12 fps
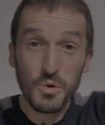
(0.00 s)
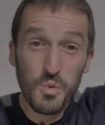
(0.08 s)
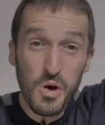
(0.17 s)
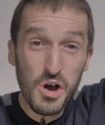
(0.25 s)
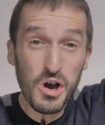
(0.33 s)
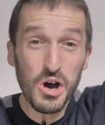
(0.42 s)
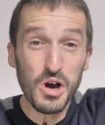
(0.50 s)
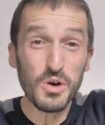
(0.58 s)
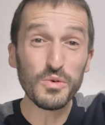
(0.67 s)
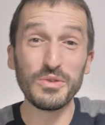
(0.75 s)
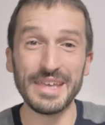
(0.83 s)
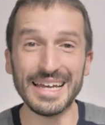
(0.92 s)

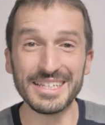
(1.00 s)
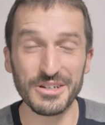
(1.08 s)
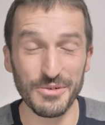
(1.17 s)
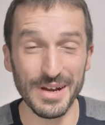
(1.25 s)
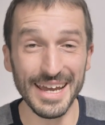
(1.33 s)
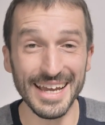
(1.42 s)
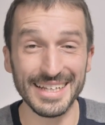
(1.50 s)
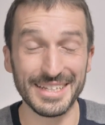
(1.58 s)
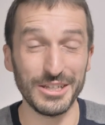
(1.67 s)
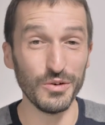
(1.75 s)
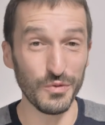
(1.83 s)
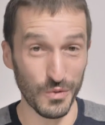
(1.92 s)
Whoa, that's great!
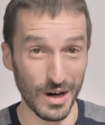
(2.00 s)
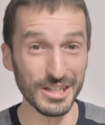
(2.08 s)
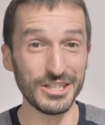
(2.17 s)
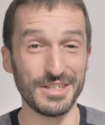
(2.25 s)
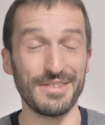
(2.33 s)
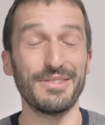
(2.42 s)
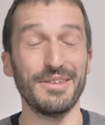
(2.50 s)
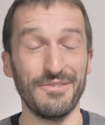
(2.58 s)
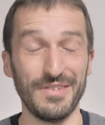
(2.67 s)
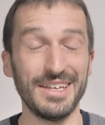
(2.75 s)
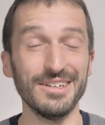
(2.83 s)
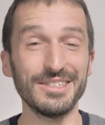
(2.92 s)
You've watched the
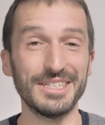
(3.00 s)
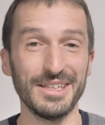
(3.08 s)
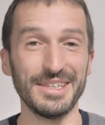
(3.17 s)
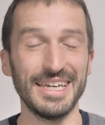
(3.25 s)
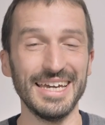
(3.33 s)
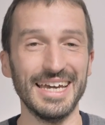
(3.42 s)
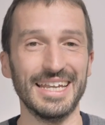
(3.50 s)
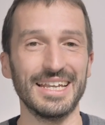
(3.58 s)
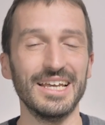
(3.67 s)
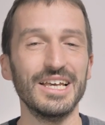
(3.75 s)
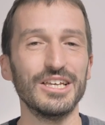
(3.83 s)
video till the end.